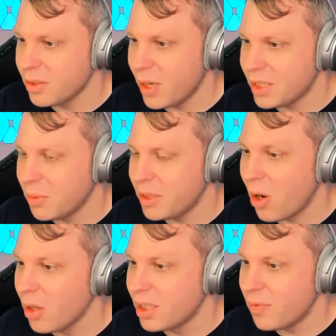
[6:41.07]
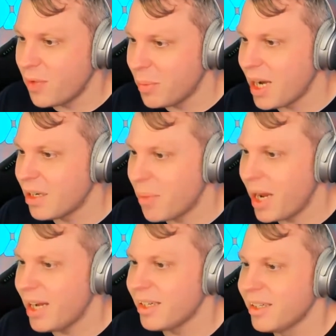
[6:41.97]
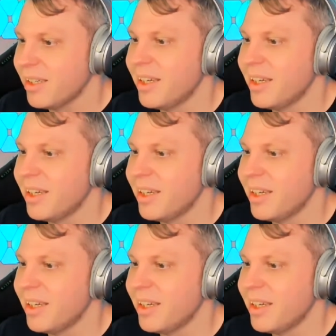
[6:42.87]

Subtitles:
So actually, we did all the development on a Mac,